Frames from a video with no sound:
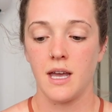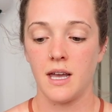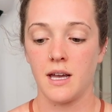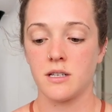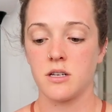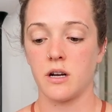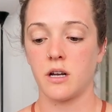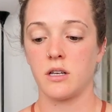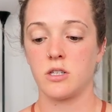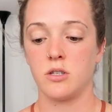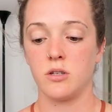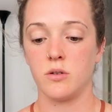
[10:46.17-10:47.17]
and
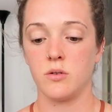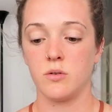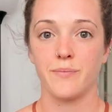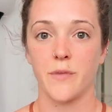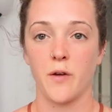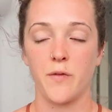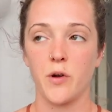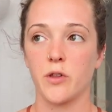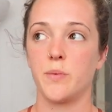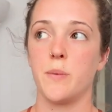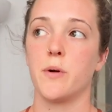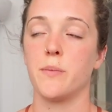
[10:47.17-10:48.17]
talking to a few
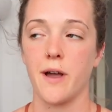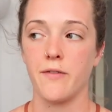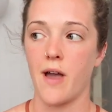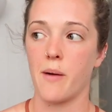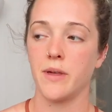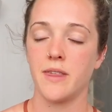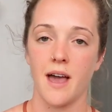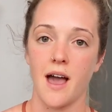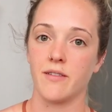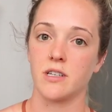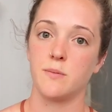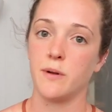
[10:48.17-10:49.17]
other people in my family that
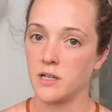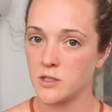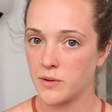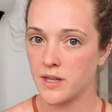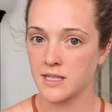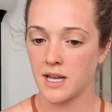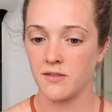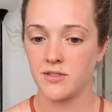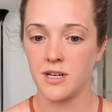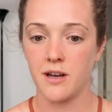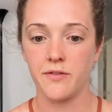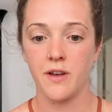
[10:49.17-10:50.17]
have experience with this kind of
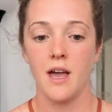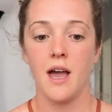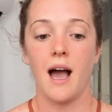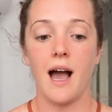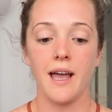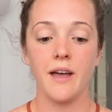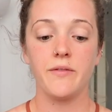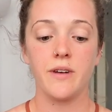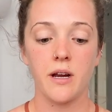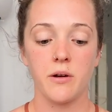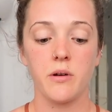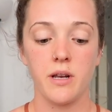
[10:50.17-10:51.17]
stuff, I have
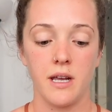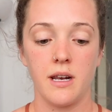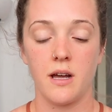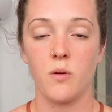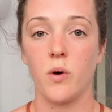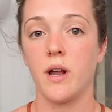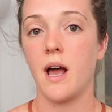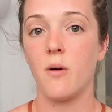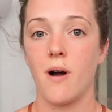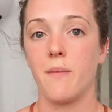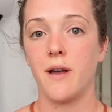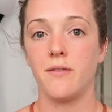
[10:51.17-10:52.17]
narrowed in on what I
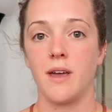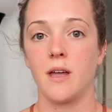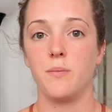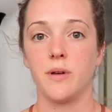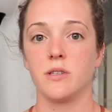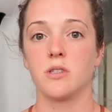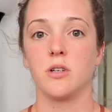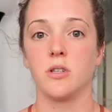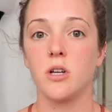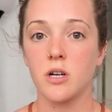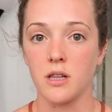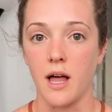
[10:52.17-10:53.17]
want my van build to
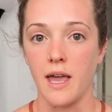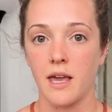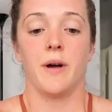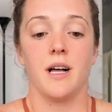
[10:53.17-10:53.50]
look like.